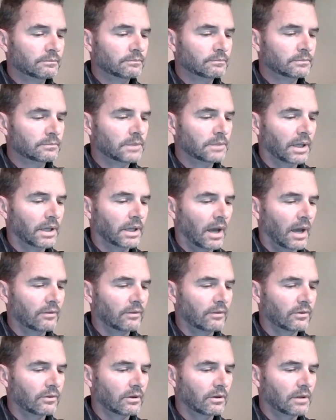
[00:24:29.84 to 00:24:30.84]
But yeah,
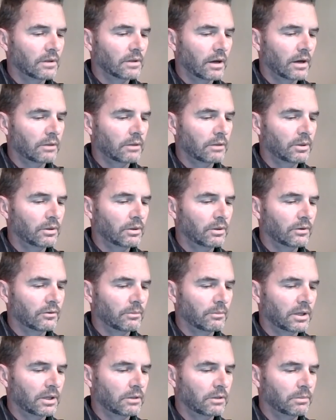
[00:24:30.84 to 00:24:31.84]
it's a lot of community. It's
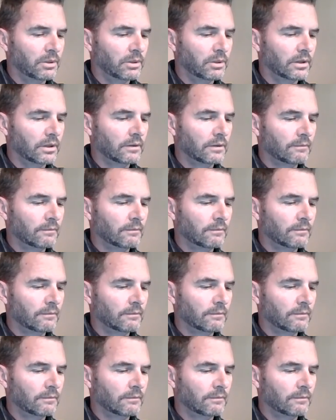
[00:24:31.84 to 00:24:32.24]
a big community.